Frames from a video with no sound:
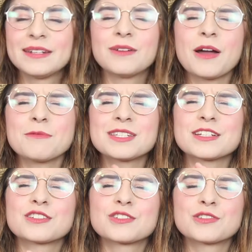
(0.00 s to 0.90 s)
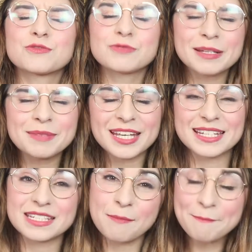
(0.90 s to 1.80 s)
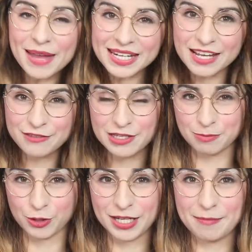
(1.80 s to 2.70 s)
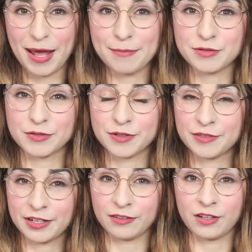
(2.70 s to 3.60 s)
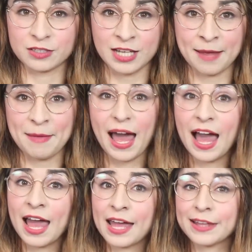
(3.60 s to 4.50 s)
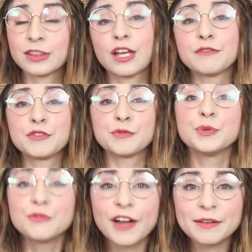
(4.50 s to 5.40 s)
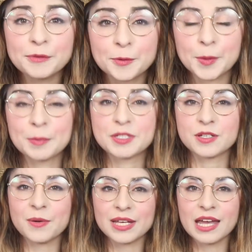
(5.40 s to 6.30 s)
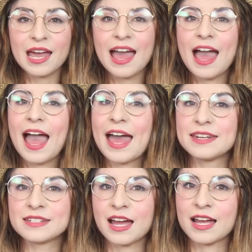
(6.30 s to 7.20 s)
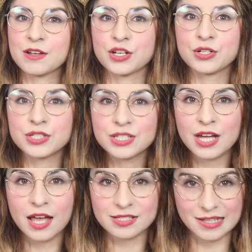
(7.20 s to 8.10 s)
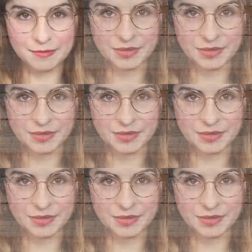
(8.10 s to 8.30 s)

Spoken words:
Now, I was extremely into many of these board game apps for a very long time. I loved Food Fight from Cryptozoic, and I could not stop